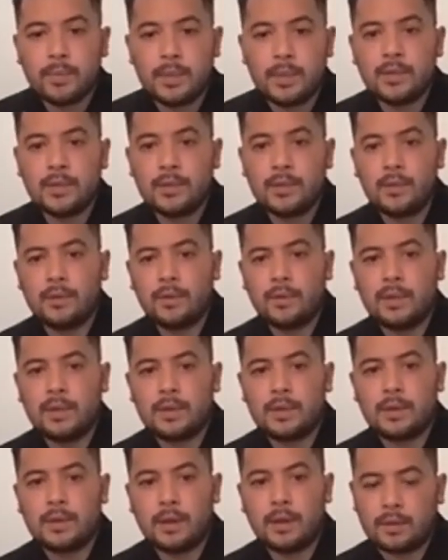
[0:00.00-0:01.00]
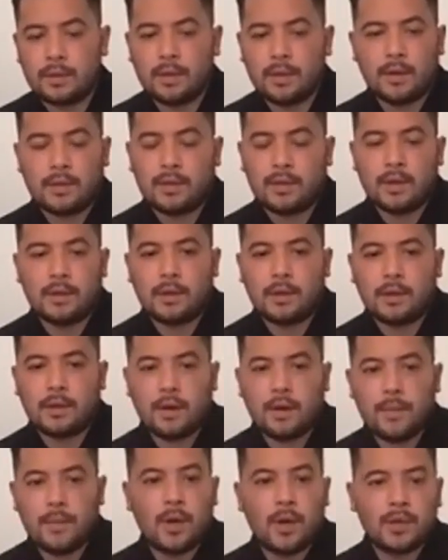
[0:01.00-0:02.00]
do
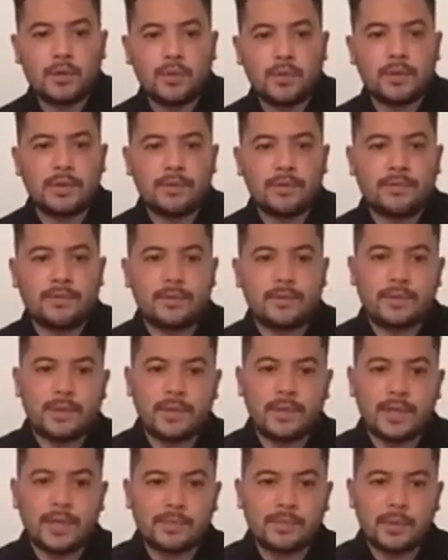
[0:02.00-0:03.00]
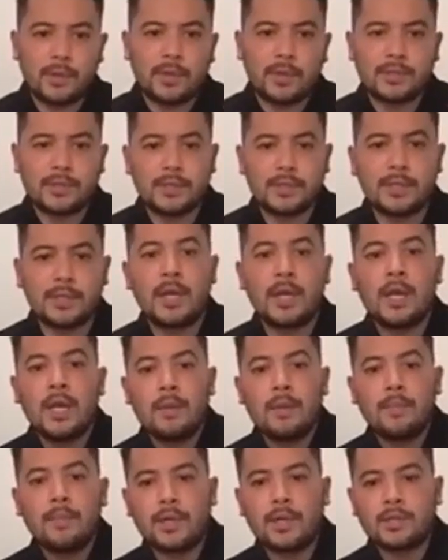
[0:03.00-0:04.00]
it different to the next person,
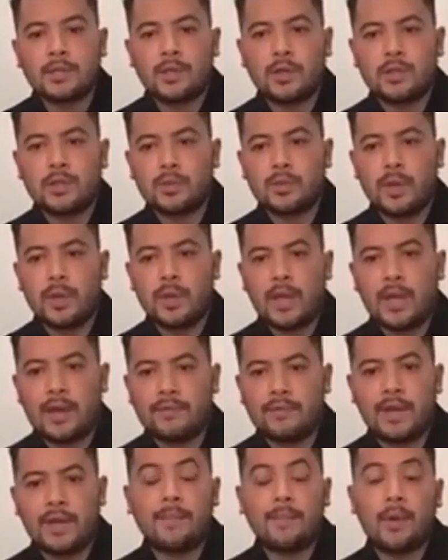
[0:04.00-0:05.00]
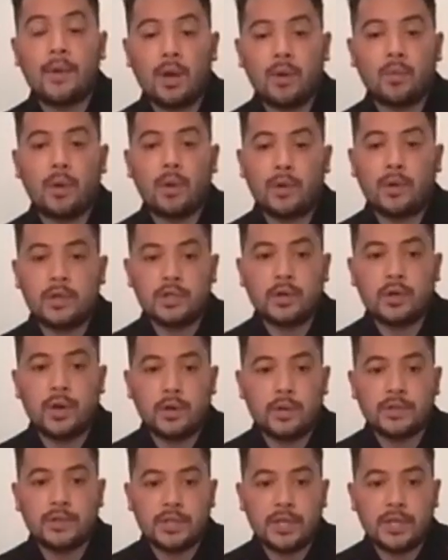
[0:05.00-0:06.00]
but as long as we have in our mind what we're trying
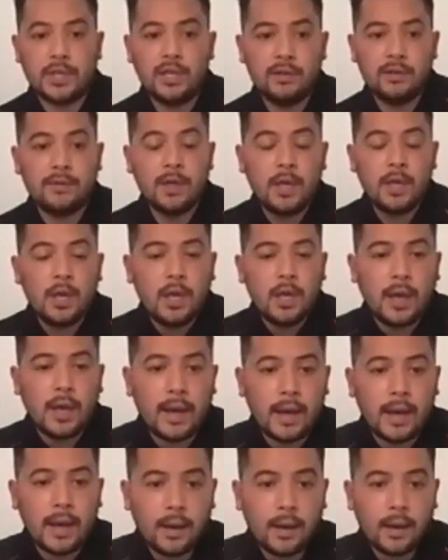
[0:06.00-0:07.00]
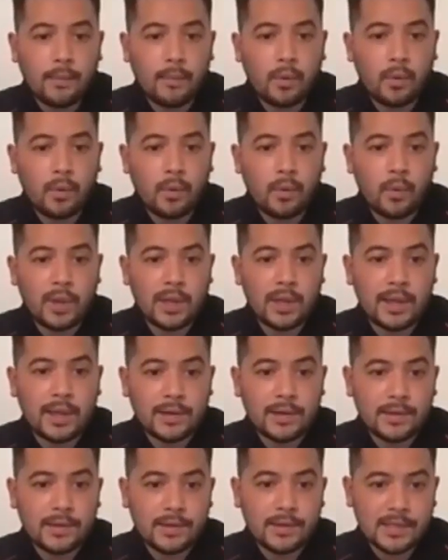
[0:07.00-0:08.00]
to achieve, we can
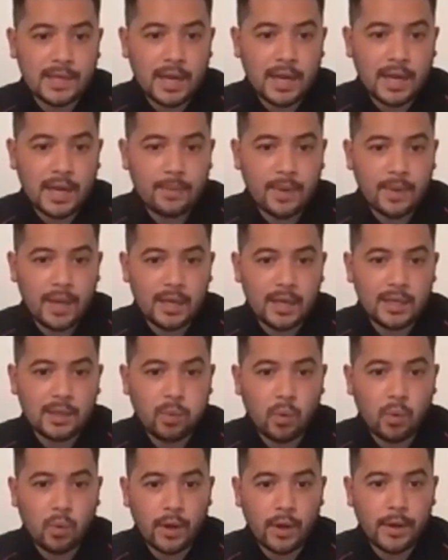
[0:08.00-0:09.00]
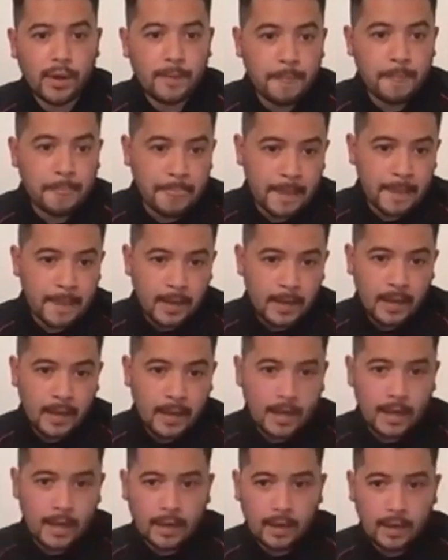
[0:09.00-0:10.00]
get to the same end point.
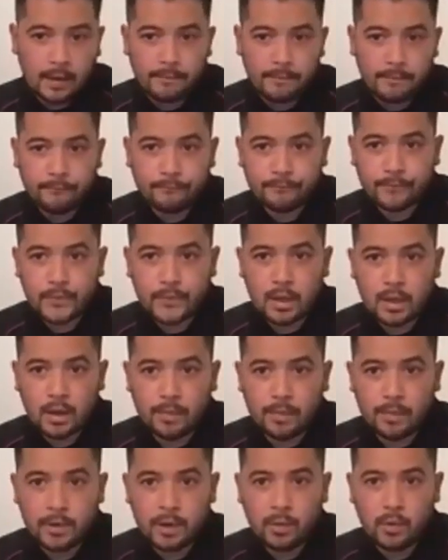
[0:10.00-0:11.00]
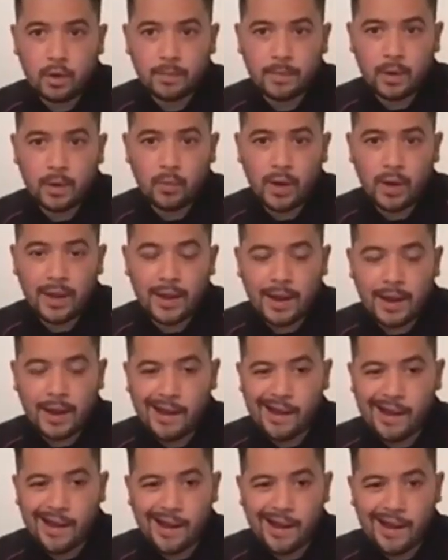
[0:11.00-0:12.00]
I'm going to work my way
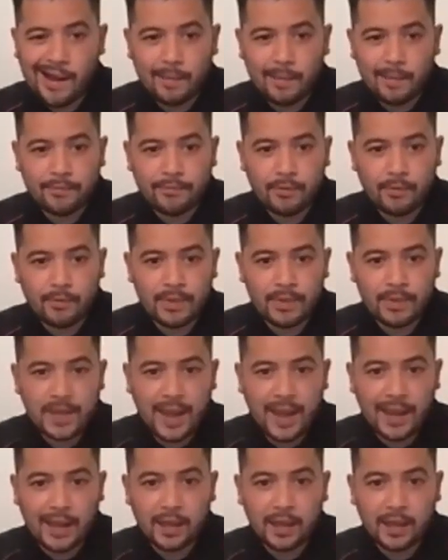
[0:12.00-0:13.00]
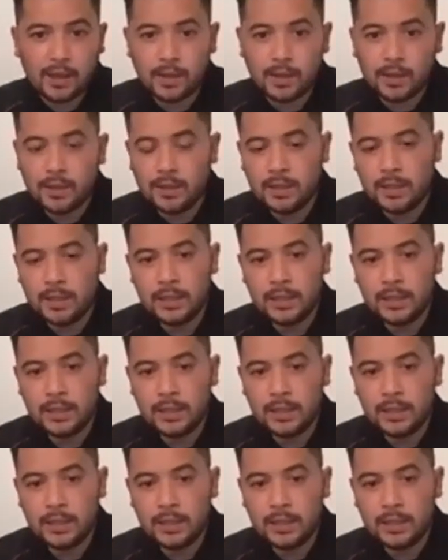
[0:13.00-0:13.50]
up from the ankle